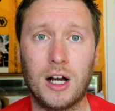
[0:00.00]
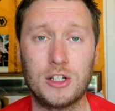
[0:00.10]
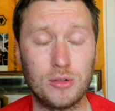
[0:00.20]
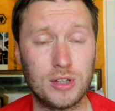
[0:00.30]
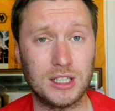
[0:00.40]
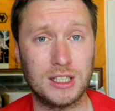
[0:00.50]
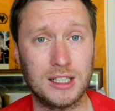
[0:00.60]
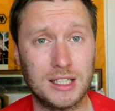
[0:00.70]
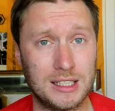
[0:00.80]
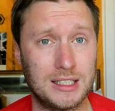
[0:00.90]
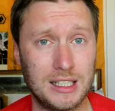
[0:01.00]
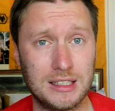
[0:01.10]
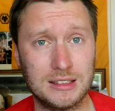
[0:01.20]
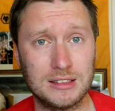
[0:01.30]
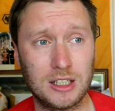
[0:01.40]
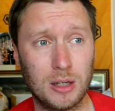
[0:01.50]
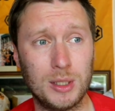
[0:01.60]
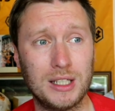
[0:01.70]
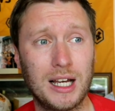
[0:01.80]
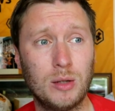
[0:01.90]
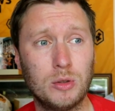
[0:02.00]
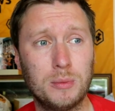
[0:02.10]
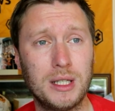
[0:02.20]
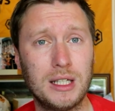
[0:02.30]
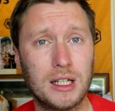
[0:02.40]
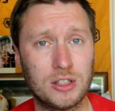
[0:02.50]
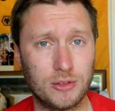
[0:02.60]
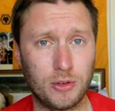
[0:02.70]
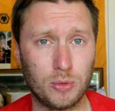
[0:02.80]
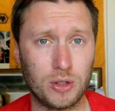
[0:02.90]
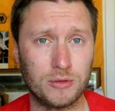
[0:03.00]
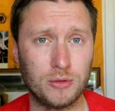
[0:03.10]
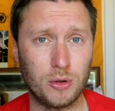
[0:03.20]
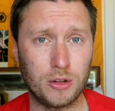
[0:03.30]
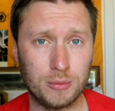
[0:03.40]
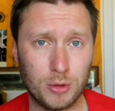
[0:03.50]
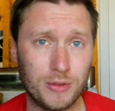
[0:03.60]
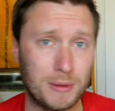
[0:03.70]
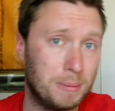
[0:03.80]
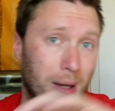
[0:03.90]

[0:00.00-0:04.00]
I do think that this season coming now will be a tougher one for them, moving